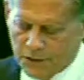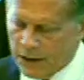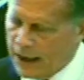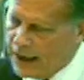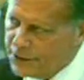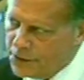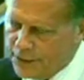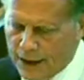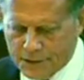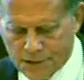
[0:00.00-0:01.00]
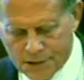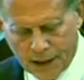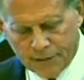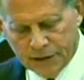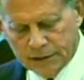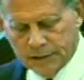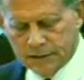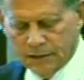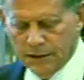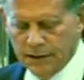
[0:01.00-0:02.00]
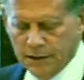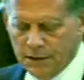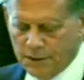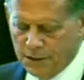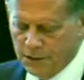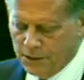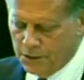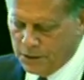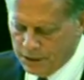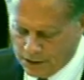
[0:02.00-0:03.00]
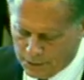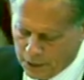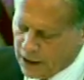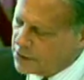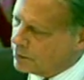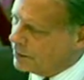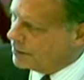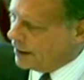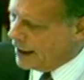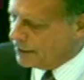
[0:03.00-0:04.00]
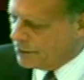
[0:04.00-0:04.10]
July 2007 to approximately July